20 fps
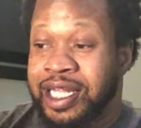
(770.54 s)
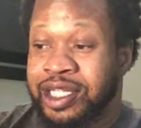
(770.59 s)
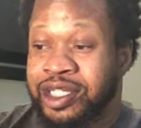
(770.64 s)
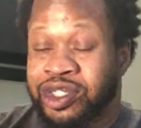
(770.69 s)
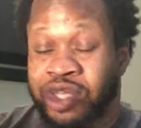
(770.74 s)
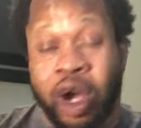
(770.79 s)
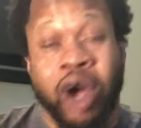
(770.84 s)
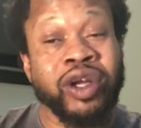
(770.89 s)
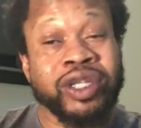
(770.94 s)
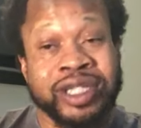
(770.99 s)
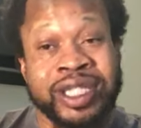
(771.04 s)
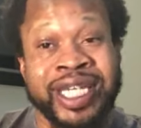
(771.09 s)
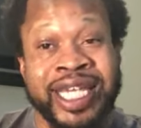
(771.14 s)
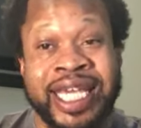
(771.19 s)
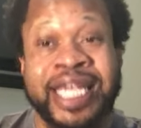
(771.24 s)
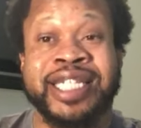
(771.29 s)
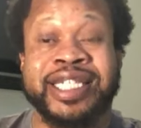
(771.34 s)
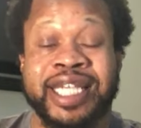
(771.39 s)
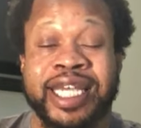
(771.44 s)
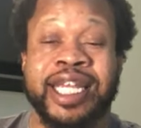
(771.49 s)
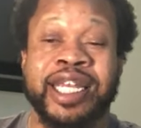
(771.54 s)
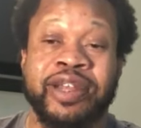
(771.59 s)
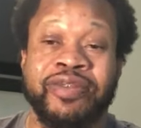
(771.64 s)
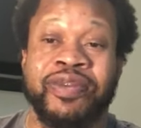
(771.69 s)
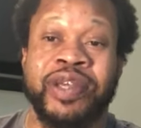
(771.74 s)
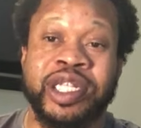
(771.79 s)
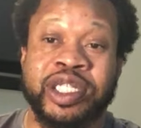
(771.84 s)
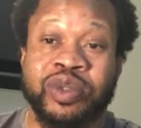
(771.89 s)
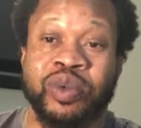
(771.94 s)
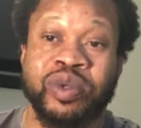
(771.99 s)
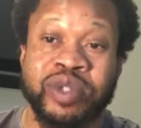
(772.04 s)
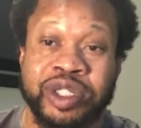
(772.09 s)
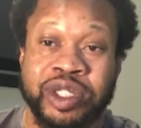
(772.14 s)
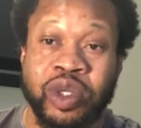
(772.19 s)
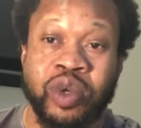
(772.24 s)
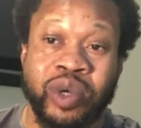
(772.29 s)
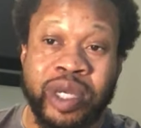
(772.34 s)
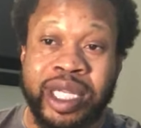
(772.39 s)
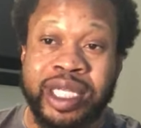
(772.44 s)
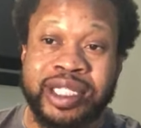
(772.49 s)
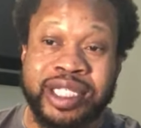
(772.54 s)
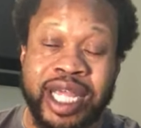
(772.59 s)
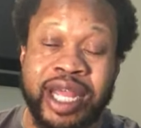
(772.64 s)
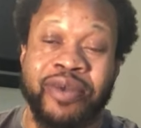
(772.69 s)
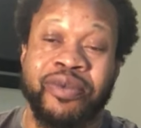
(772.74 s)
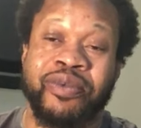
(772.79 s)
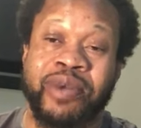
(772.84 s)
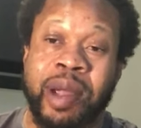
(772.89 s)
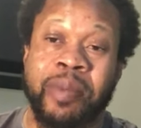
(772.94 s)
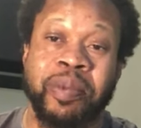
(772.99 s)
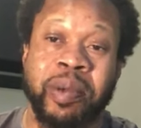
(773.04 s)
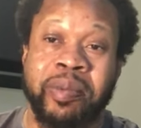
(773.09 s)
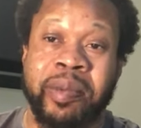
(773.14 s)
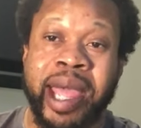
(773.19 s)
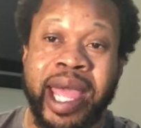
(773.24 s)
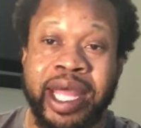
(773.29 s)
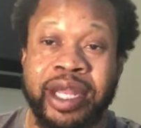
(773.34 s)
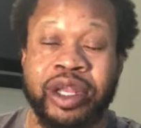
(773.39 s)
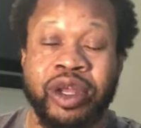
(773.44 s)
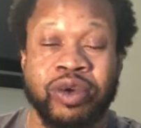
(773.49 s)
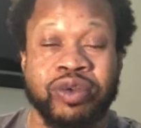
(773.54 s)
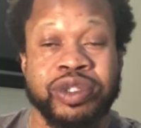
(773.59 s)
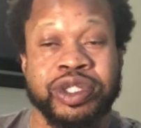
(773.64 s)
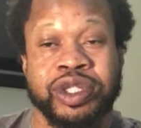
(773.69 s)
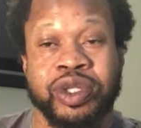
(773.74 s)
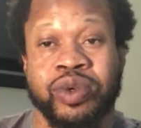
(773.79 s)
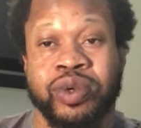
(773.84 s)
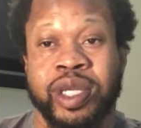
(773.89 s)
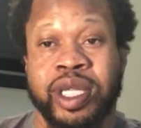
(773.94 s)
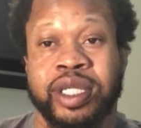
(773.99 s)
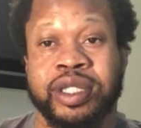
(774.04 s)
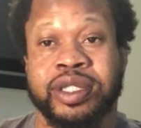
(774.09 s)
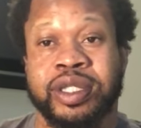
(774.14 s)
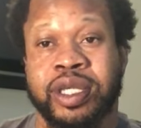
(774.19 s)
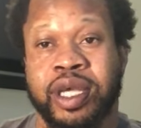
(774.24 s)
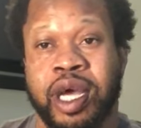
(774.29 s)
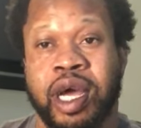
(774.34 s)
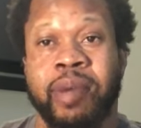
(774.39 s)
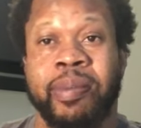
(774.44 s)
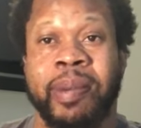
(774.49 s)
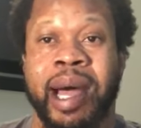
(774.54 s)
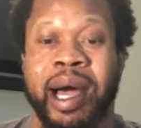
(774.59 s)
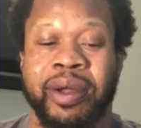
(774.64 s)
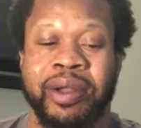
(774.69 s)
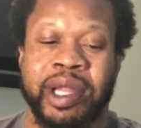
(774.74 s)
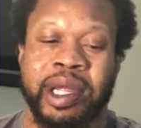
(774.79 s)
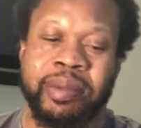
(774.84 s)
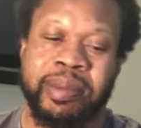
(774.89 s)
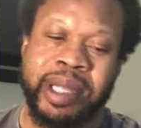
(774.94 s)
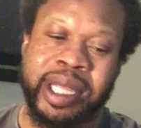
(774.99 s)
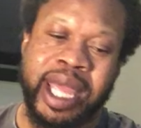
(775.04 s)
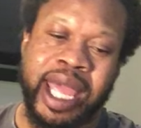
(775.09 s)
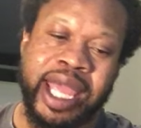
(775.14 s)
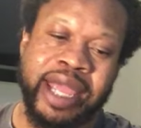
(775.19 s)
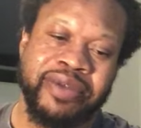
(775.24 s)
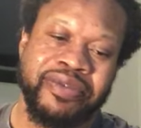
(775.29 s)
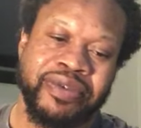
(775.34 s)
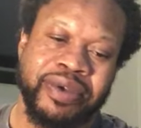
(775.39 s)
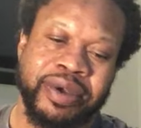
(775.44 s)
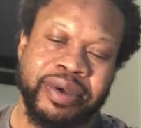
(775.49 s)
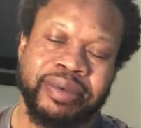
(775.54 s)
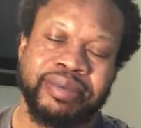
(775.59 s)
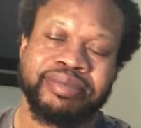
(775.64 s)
Talk to each individual student and reprimand those students about their behavior.